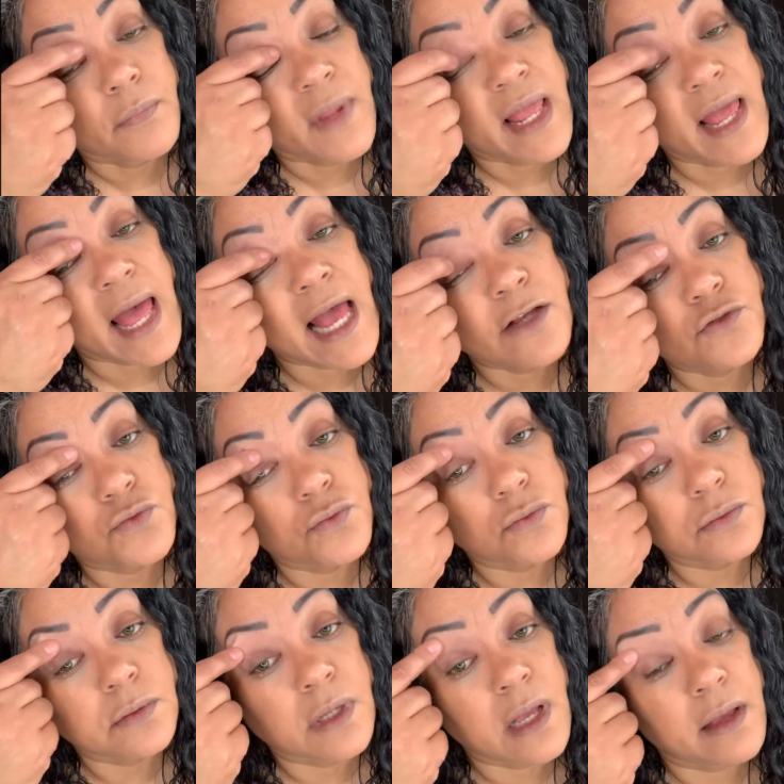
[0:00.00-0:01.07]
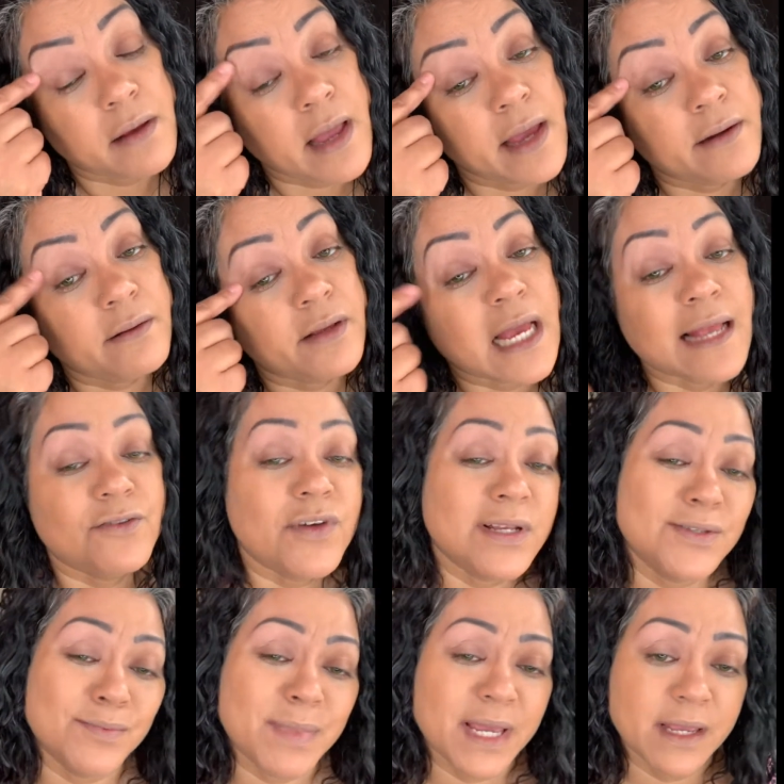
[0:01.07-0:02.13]
casual kind of. I try
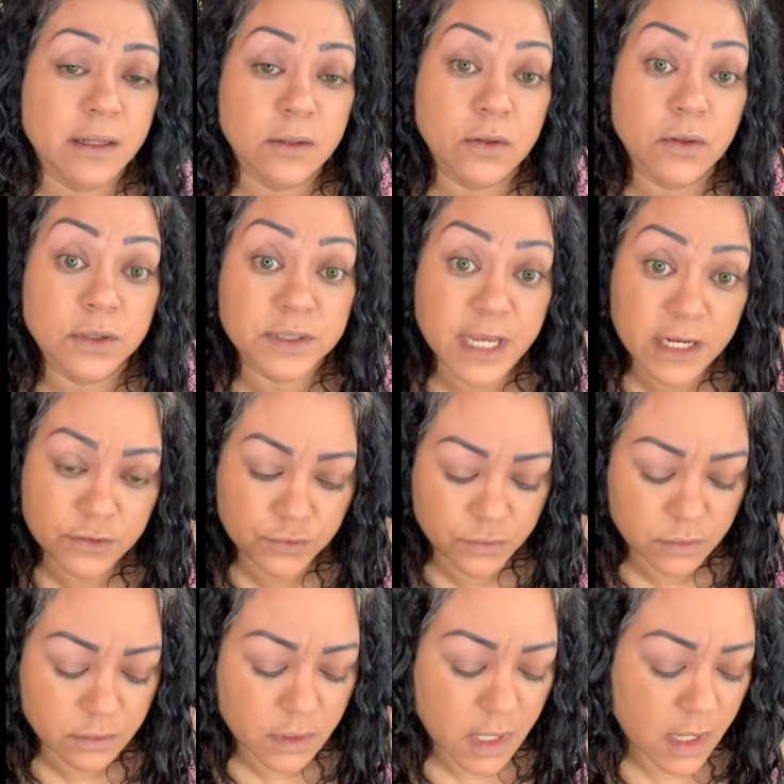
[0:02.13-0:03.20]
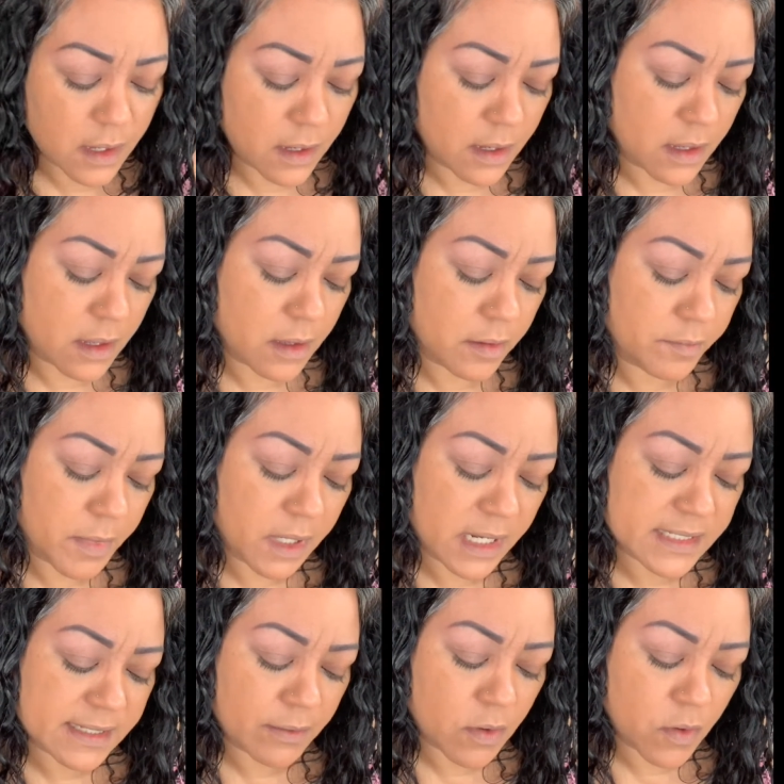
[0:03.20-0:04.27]
to make it look natural,
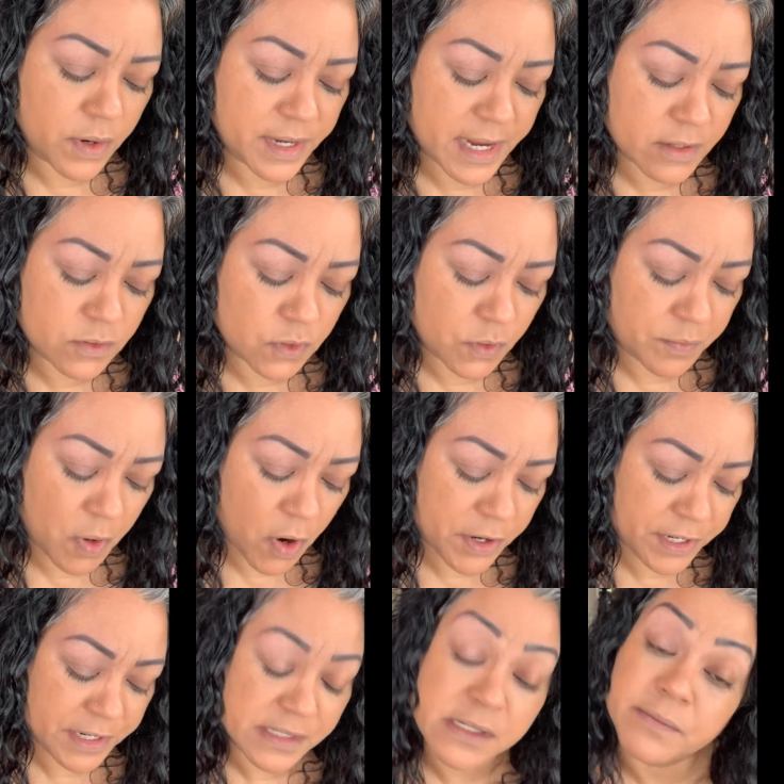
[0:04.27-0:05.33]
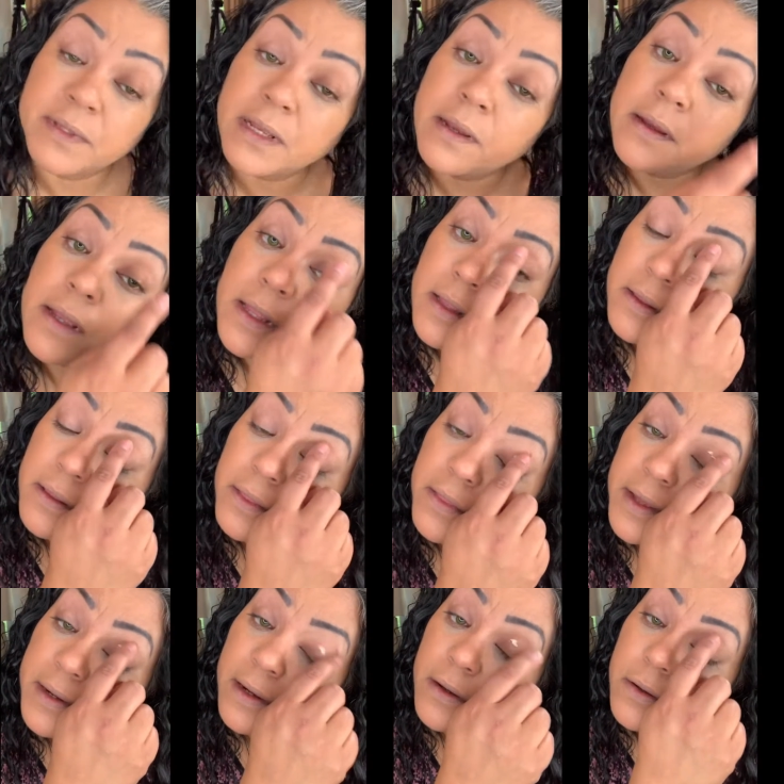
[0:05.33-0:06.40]
unless I'm going out to a party or something.
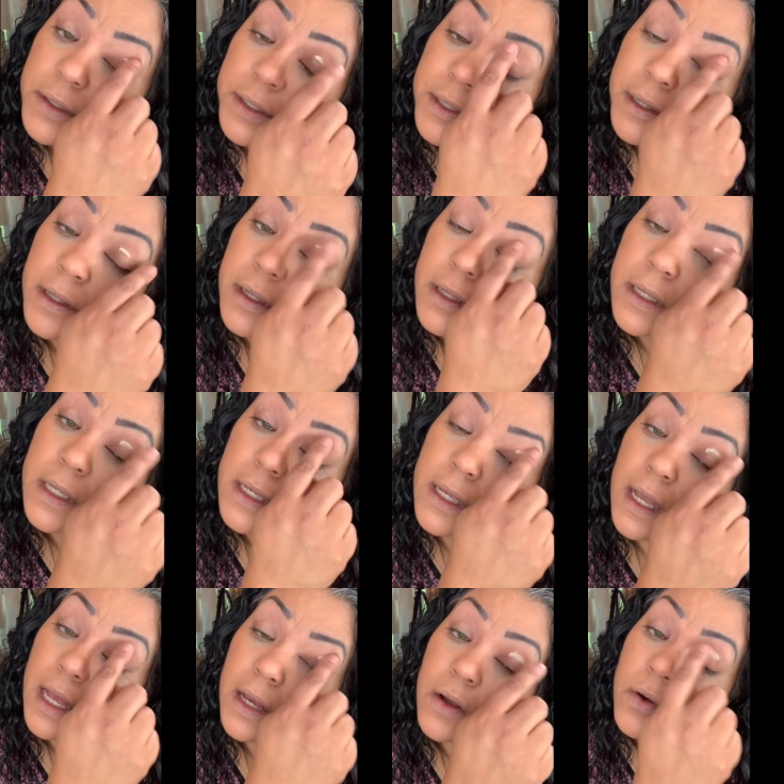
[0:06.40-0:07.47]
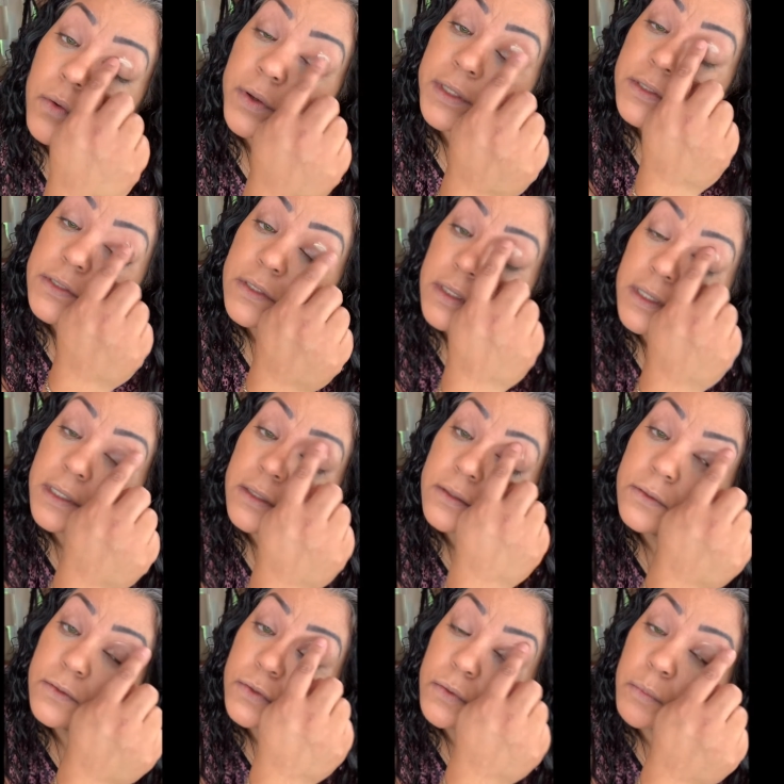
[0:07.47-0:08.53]
Then I could I'll go
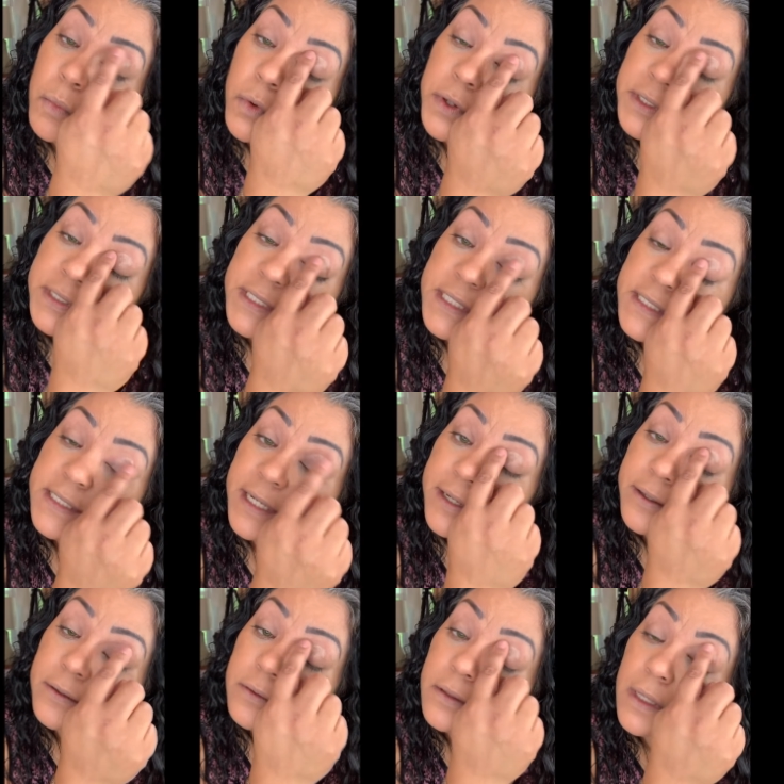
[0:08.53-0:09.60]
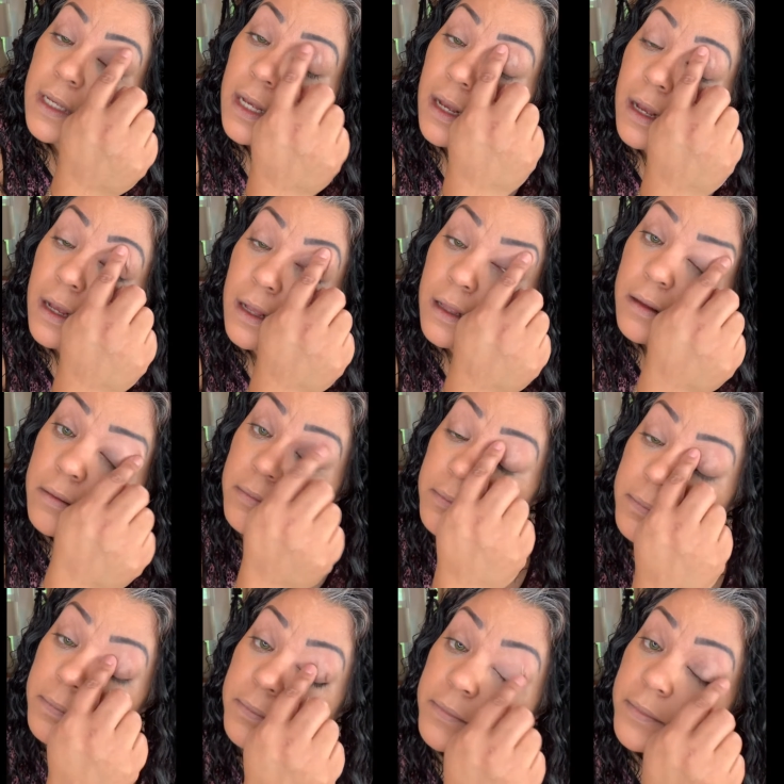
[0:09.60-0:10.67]
into more detail
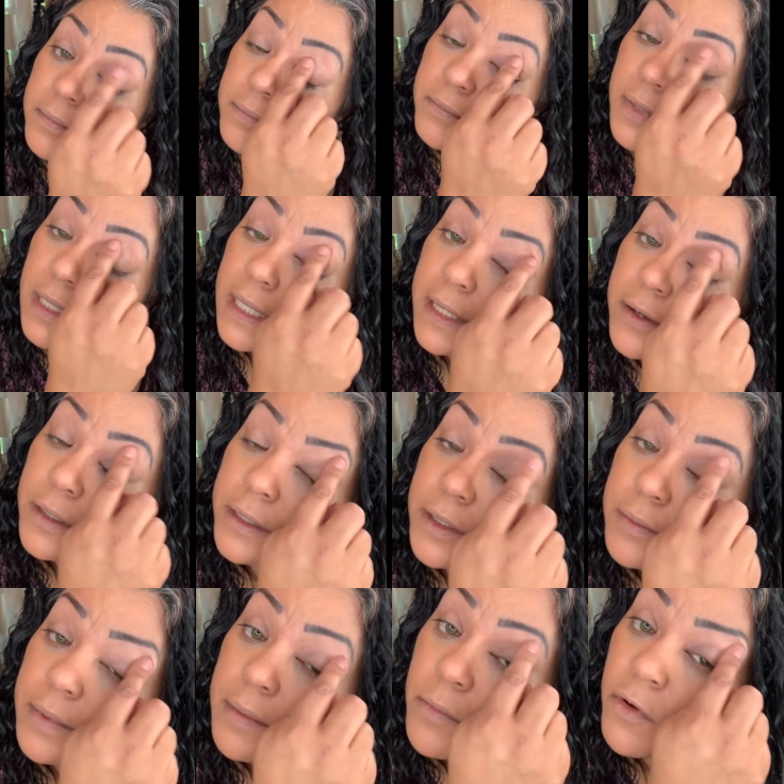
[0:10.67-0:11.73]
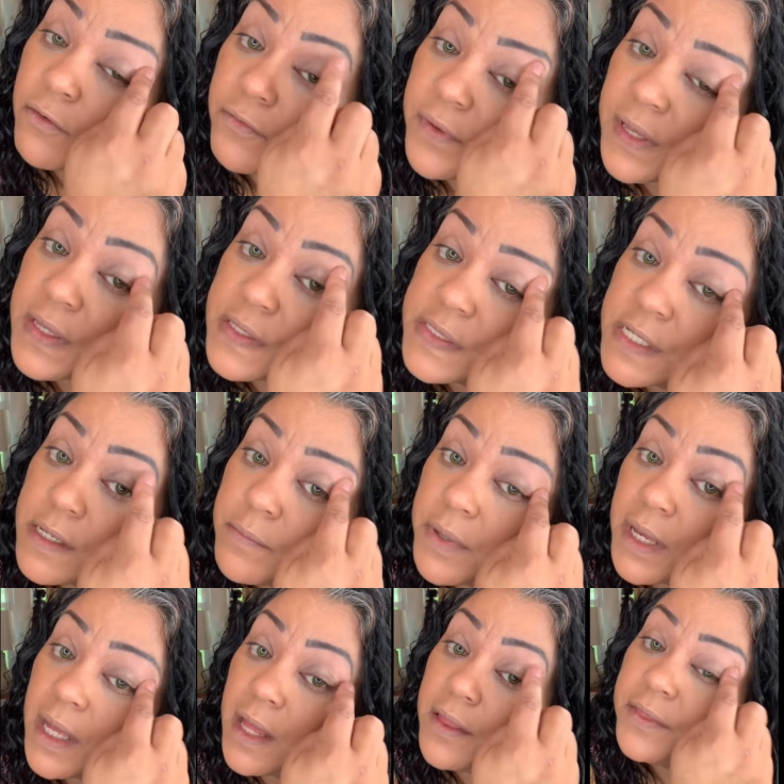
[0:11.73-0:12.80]
and get a little bit more fancy.
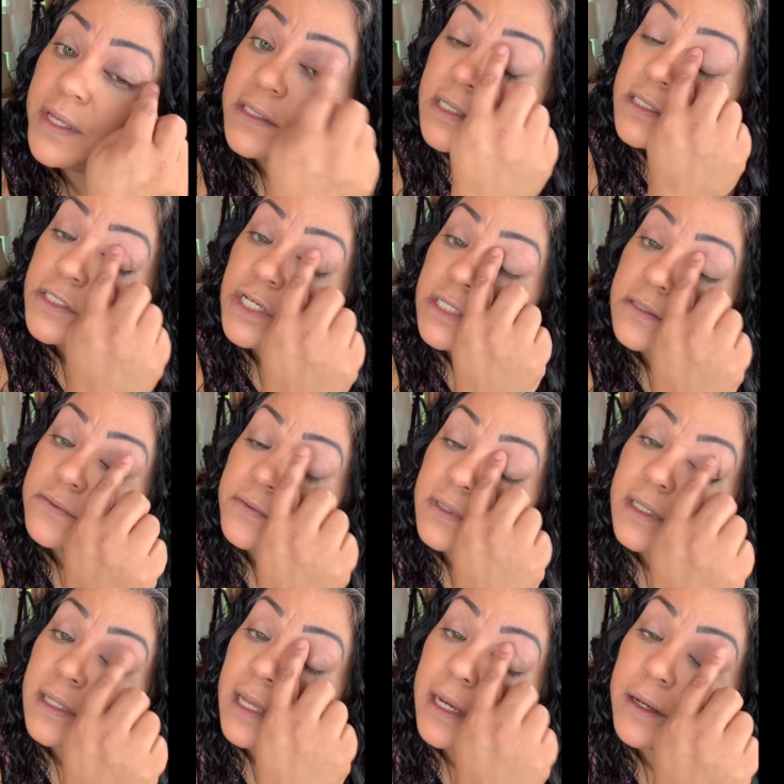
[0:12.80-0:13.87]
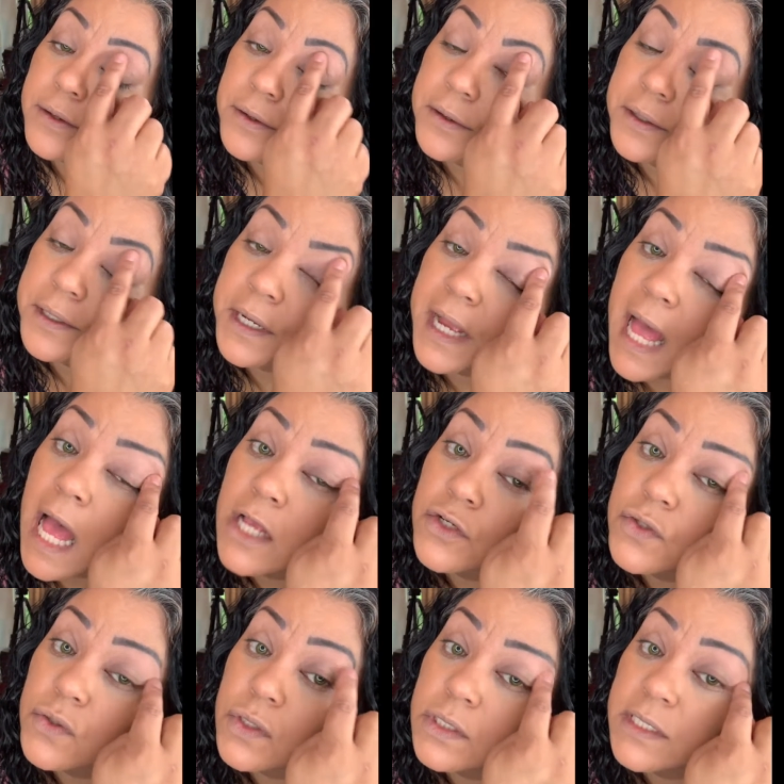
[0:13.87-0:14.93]
But this is just like on a
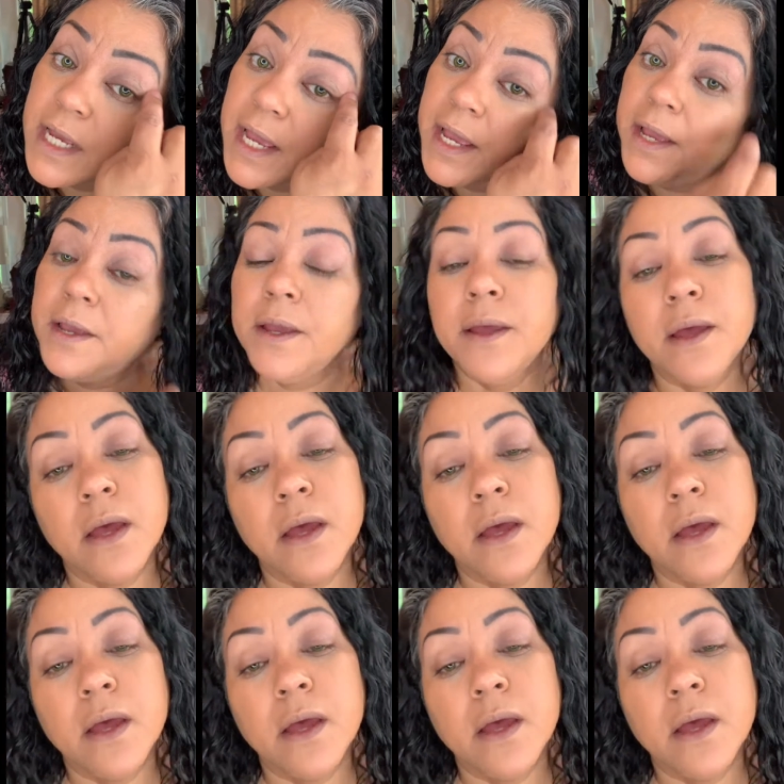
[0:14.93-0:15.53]
casual day.